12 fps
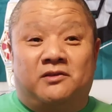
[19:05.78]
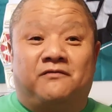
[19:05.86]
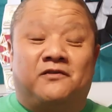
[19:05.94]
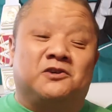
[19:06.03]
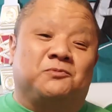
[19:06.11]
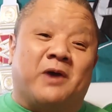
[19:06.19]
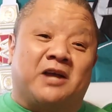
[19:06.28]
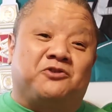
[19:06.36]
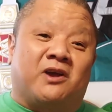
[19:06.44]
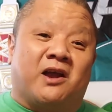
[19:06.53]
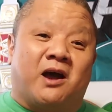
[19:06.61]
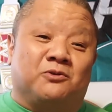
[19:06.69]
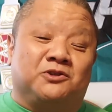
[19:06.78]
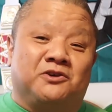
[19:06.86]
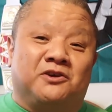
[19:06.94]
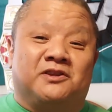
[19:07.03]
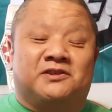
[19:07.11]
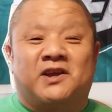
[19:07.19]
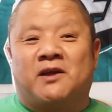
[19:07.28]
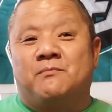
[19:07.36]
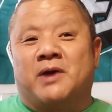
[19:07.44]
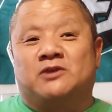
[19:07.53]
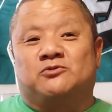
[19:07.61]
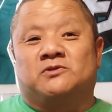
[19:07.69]
The first batch I got was good. The second
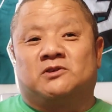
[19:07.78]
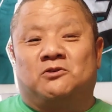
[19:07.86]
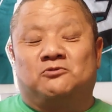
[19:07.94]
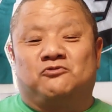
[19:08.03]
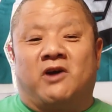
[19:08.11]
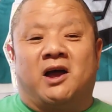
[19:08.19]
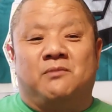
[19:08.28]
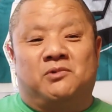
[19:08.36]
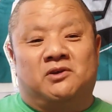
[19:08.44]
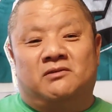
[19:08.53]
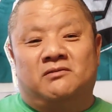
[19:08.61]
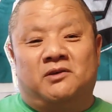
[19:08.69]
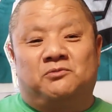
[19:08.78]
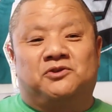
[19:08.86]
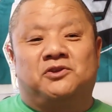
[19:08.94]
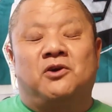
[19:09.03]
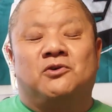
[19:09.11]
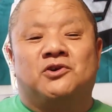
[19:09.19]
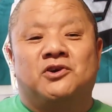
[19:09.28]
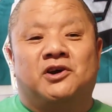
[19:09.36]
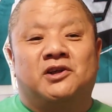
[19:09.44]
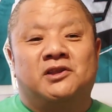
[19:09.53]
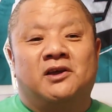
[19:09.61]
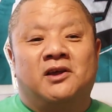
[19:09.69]
batch was a little dry, but it was still
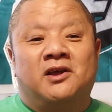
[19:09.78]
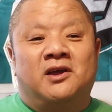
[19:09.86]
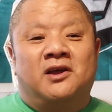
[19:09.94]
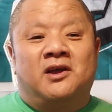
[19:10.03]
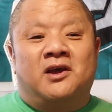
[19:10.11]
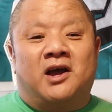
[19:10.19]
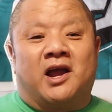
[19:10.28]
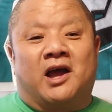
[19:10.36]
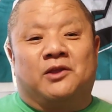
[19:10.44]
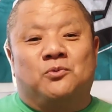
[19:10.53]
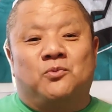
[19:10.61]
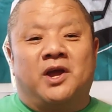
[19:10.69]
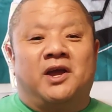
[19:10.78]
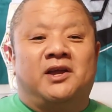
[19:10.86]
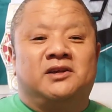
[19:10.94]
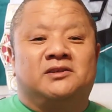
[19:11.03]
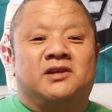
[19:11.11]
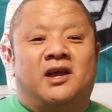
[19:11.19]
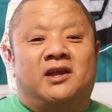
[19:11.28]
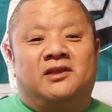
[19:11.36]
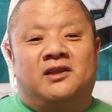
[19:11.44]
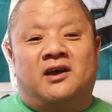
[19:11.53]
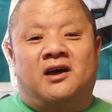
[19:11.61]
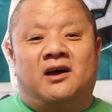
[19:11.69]
good. I got the wings and